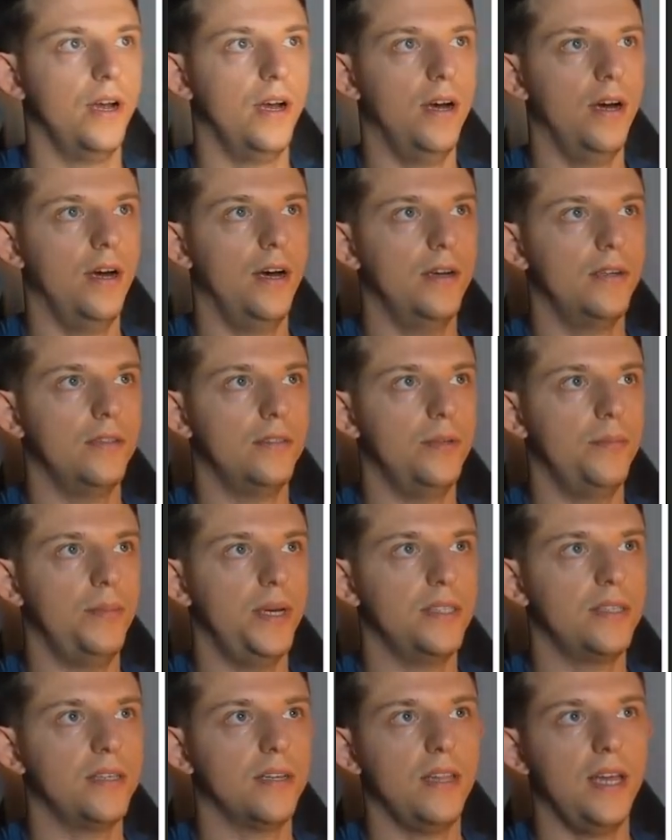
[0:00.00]
to
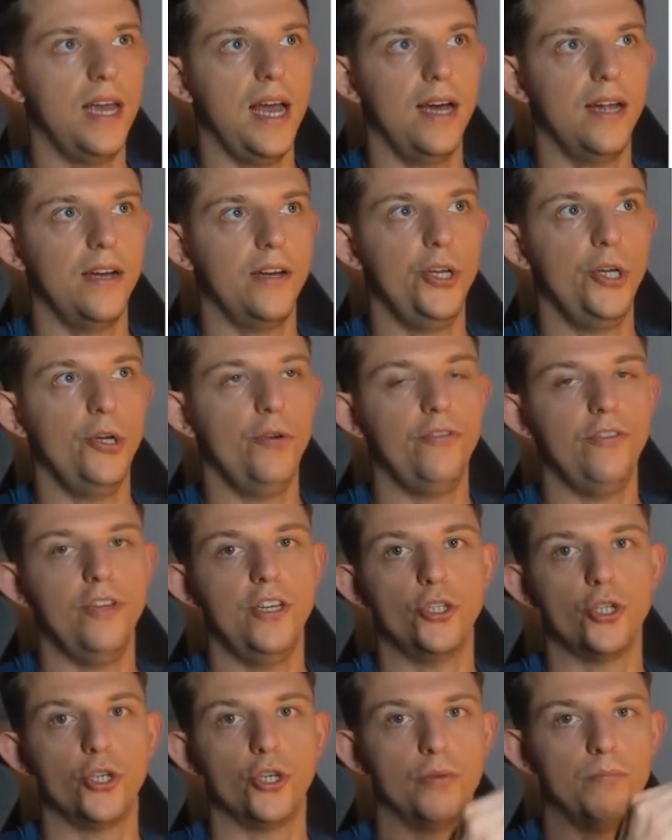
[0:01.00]
basically add a new
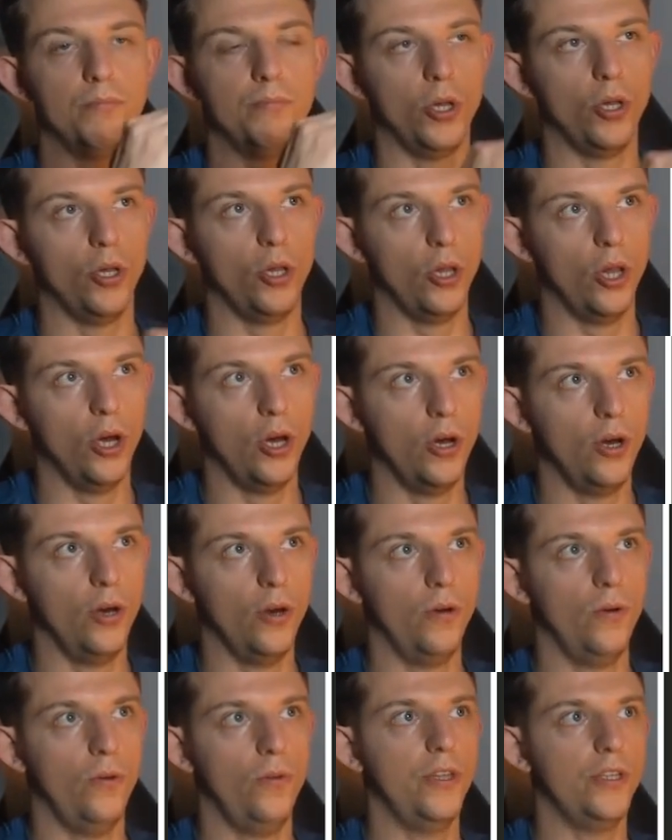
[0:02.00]
feature
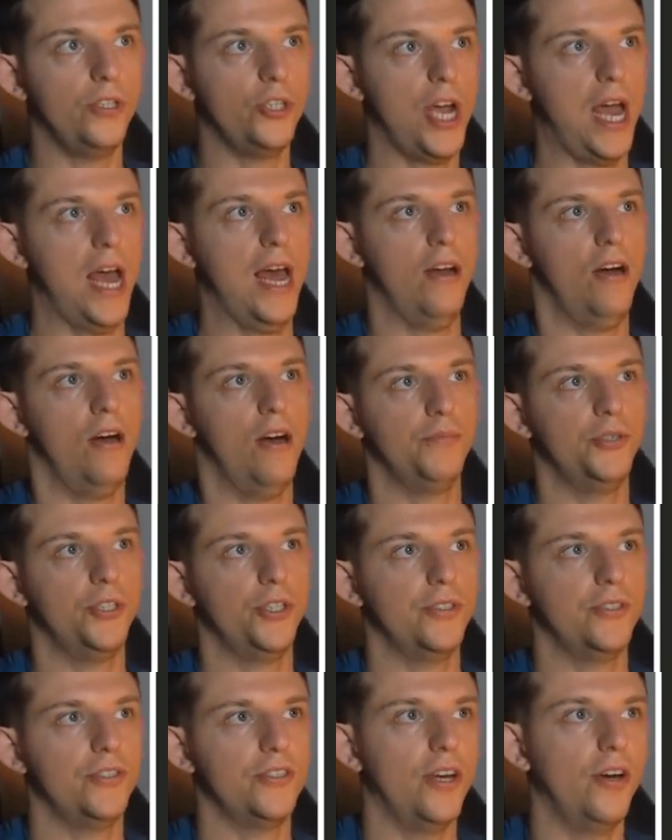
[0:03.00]
below the chat
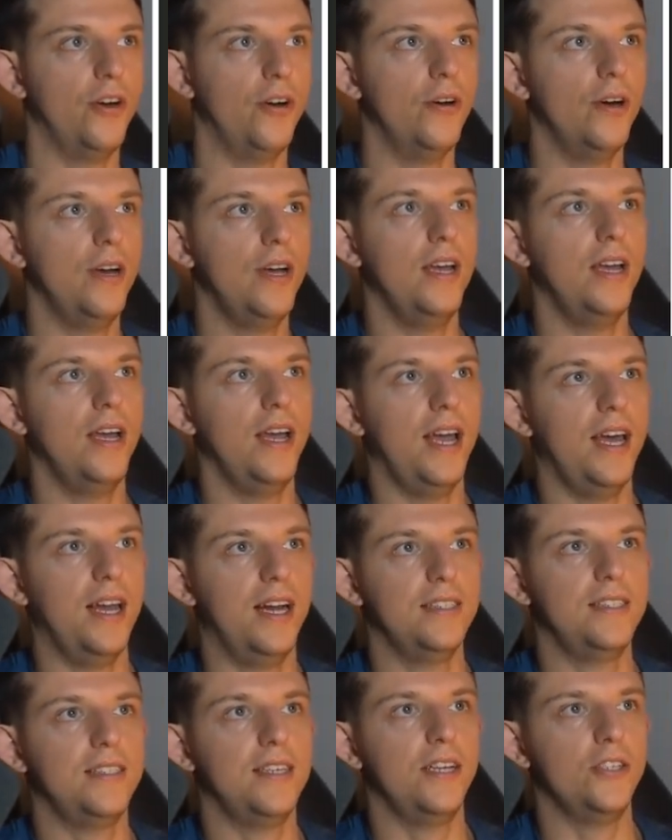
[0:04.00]
option. So, and
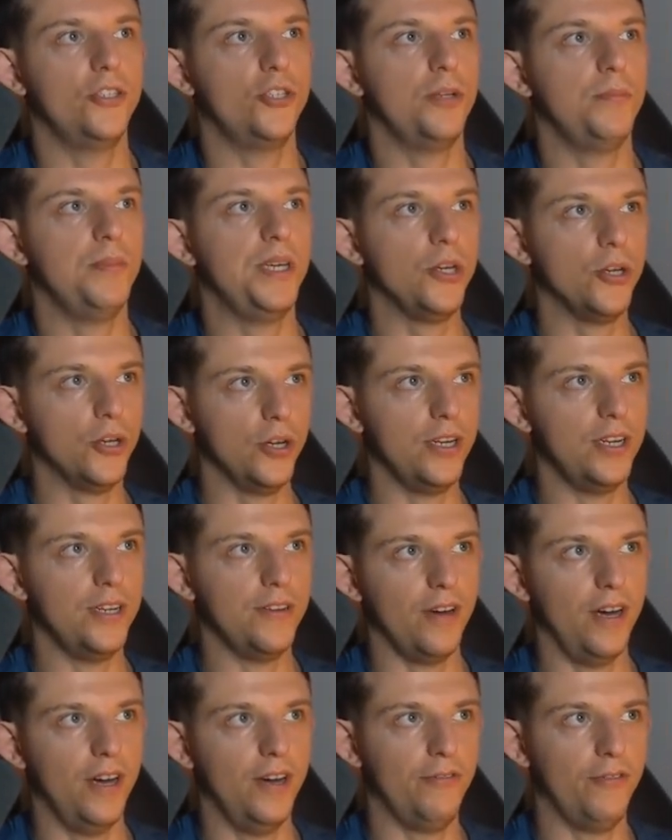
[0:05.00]
I said it should be good
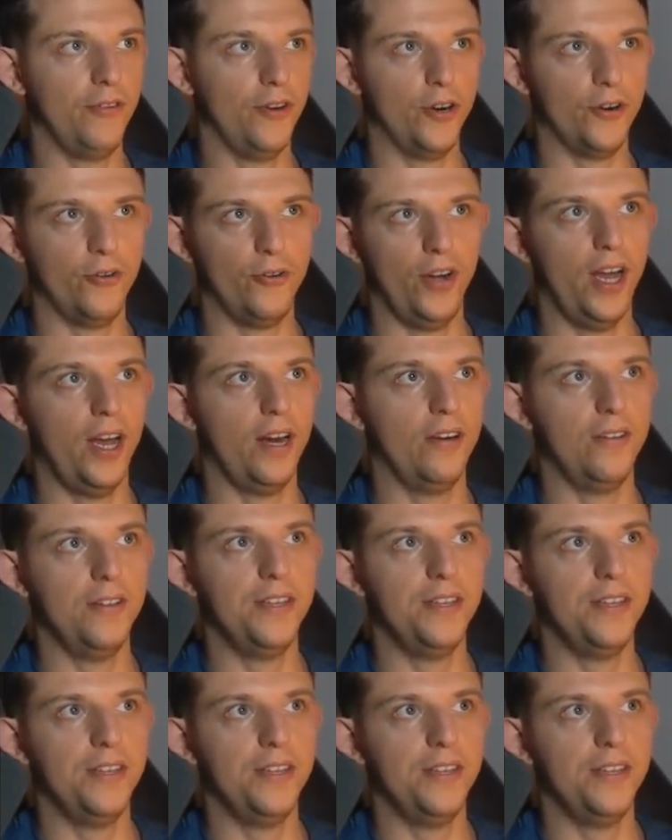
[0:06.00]
for a creator, and